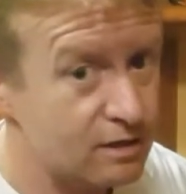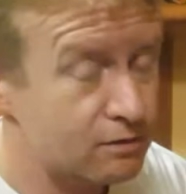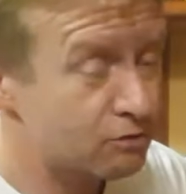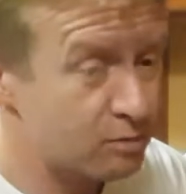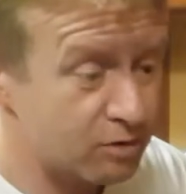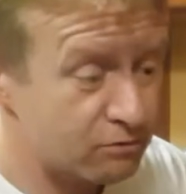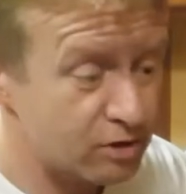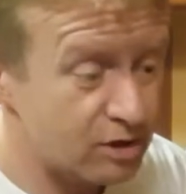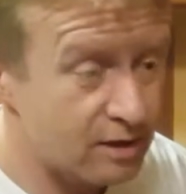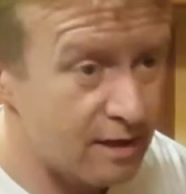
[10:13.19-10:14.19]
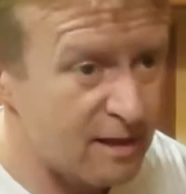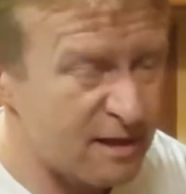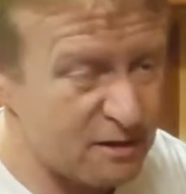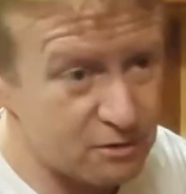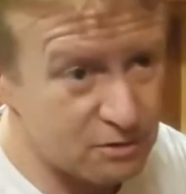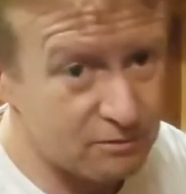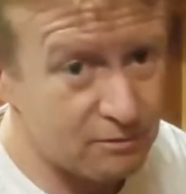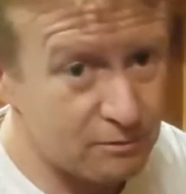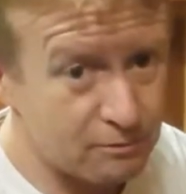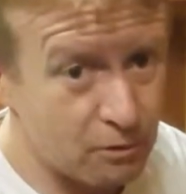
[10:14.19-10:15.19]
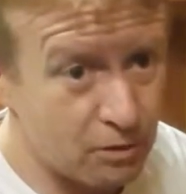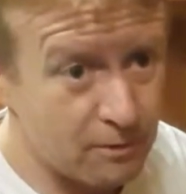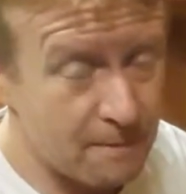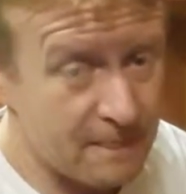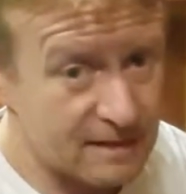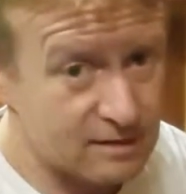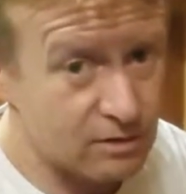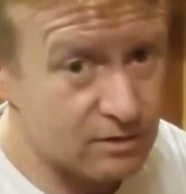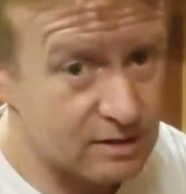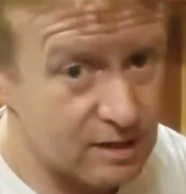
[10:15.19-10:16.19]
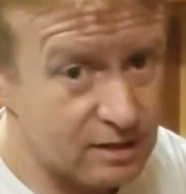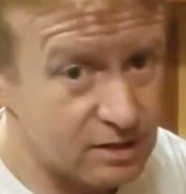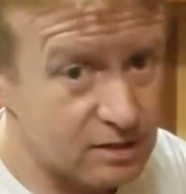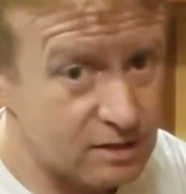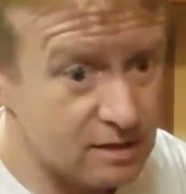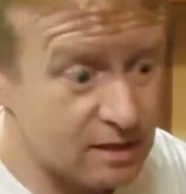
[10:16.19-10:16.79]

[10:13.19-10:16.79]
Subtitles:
3x3 that you just follow certain stages.